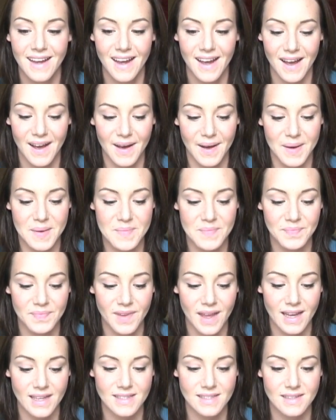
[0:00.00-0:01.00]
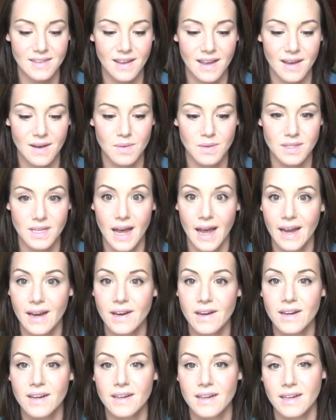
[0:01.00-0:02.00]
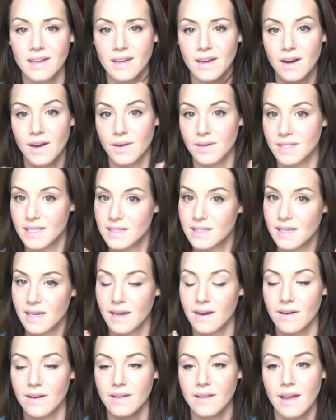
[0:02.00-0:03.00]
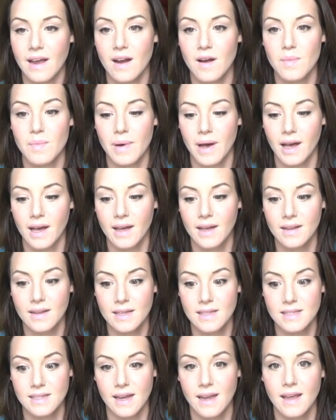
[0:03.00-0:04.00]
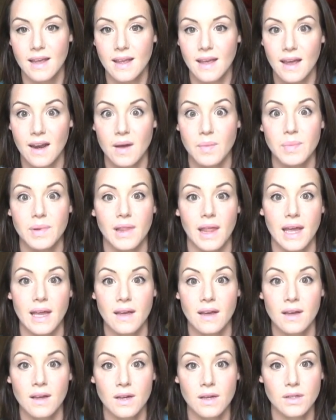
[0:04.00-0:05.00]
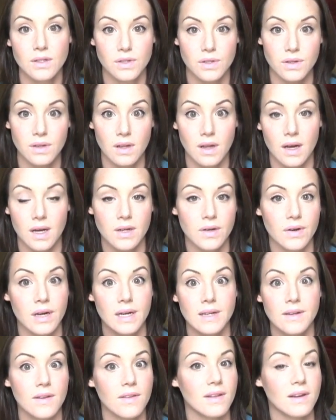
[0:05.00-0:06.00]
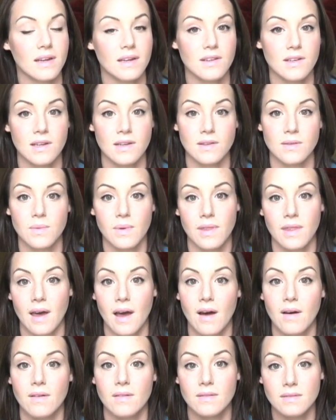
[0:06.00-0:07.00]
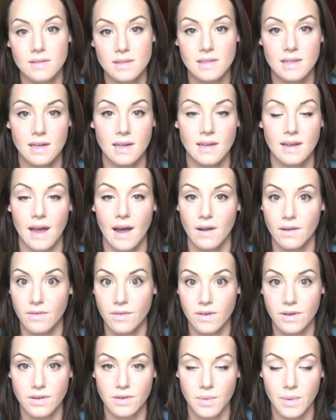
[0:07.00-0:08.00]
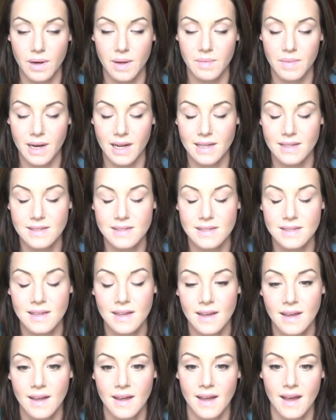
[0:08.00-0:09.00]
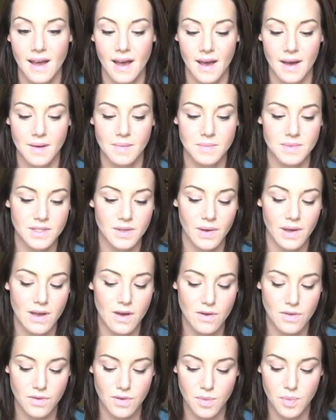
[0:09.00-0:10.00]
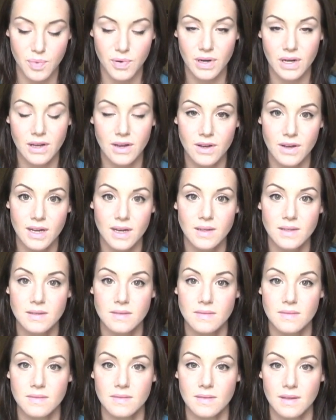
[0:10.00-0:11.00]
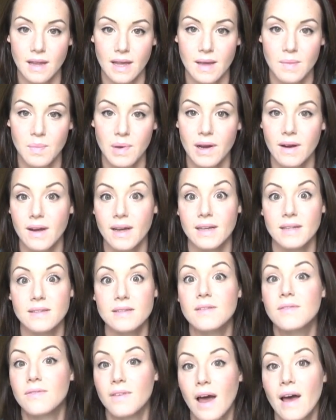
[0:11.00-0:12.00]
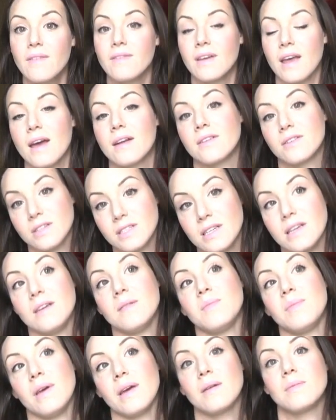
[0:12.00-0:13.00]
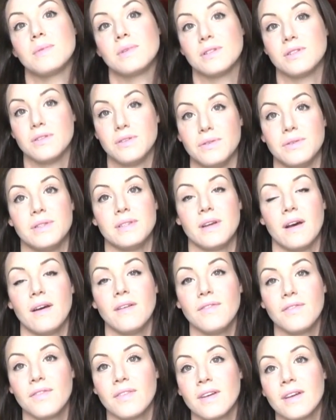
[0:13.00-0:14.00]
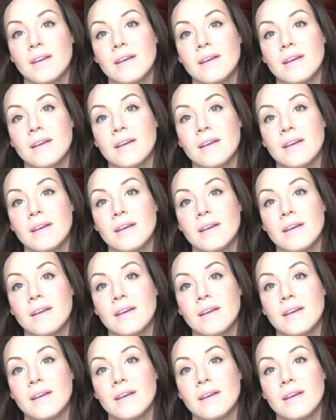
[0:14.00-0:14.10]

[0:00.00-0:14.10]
I still get tired and, you know, dizzy here and there, but at least I can get up and like do the laundry and do the dishes without sitting down for 20 minutes. So I go through pretty good like periods of having energy and being able to do stuff.